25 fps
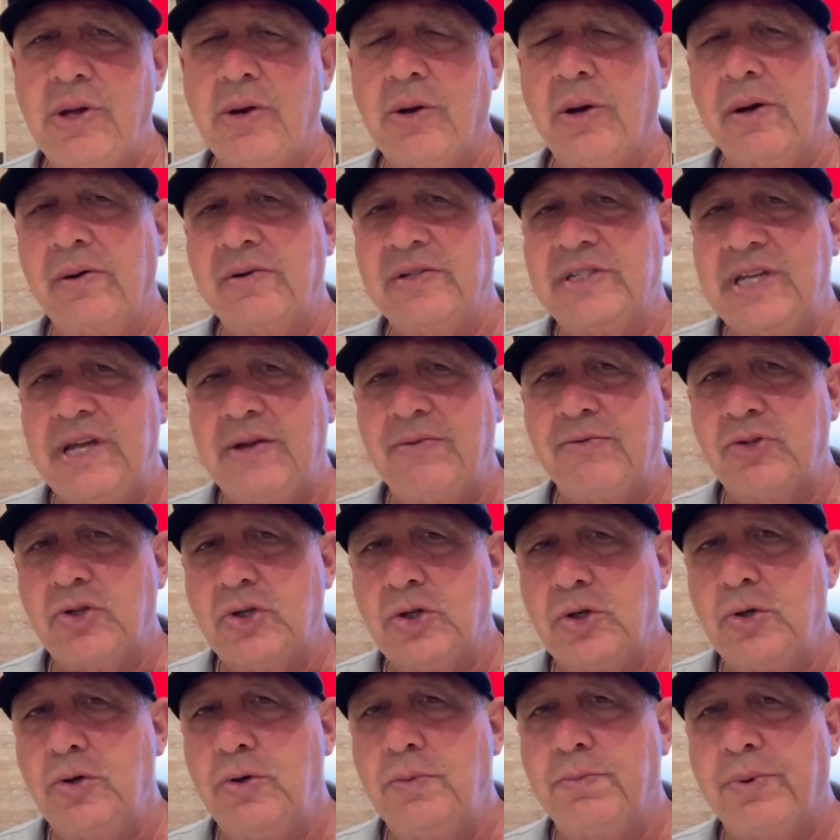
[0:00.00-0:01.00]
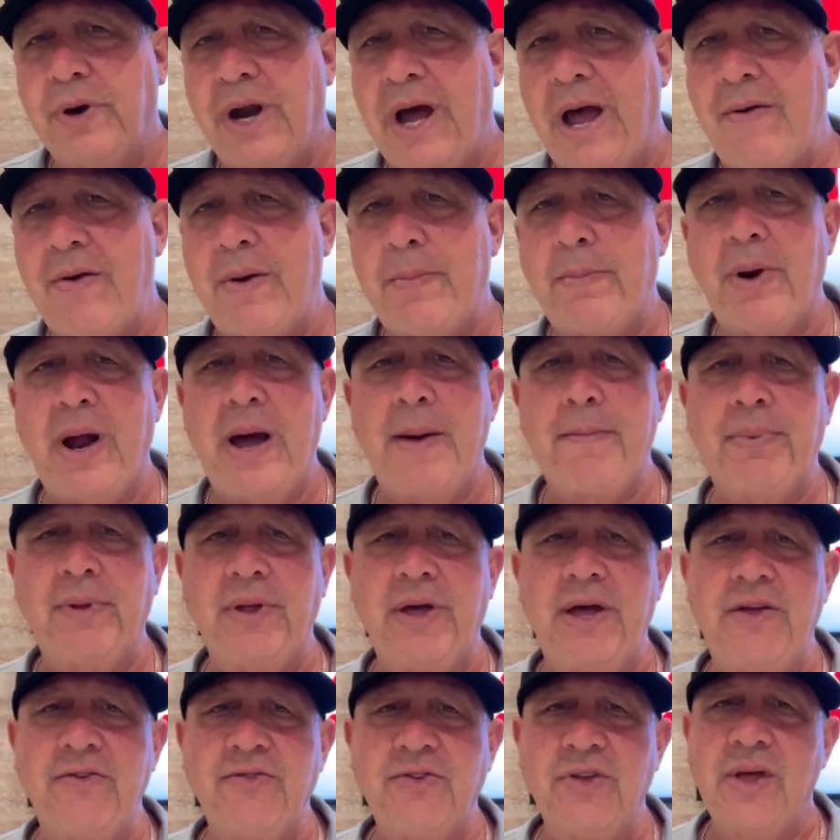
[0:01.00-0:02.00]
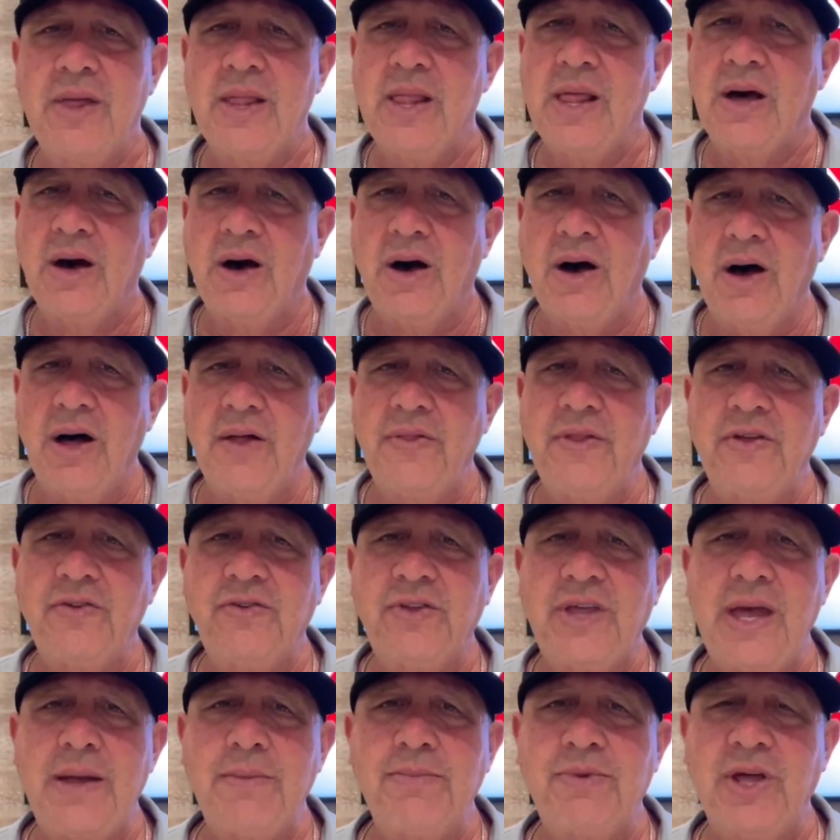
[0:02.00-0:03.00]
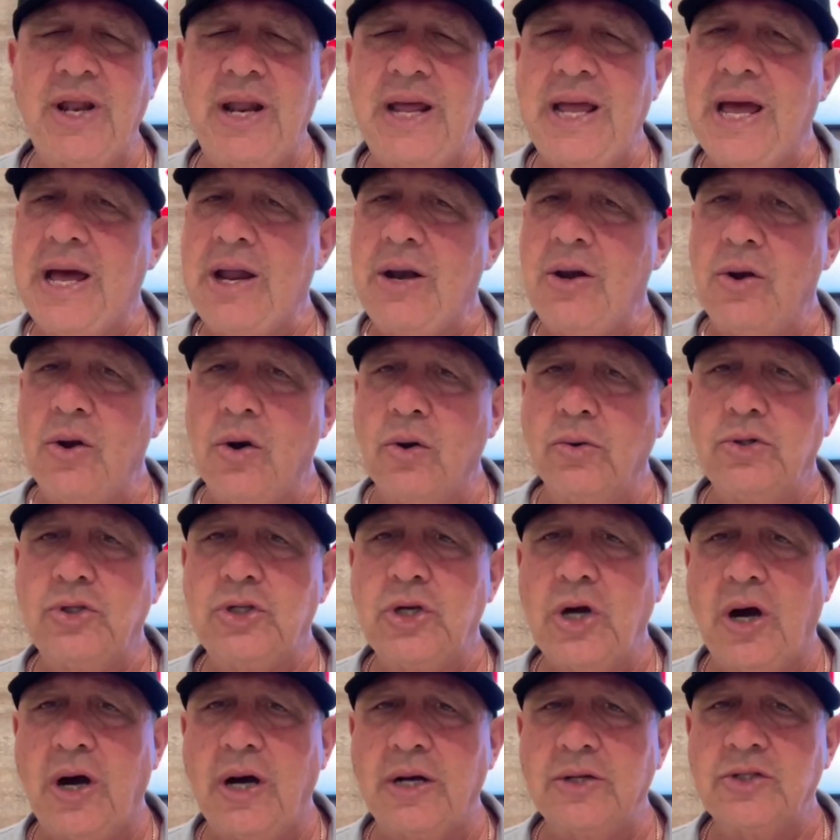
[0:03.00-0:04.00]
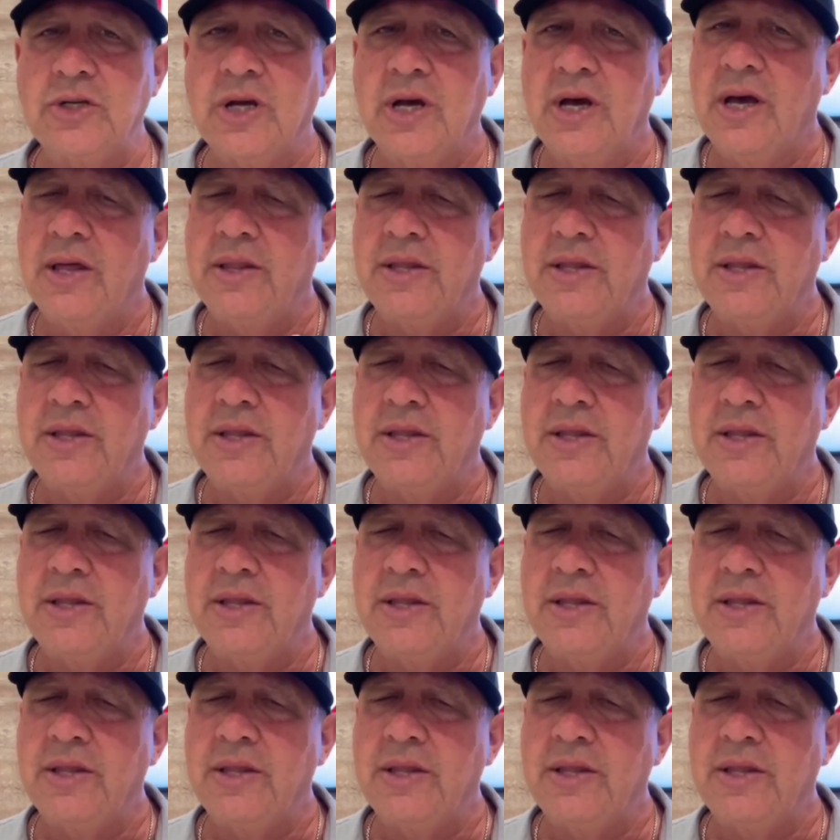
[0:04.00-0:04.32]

You're going to receive two private prop plays on this game today at no charge.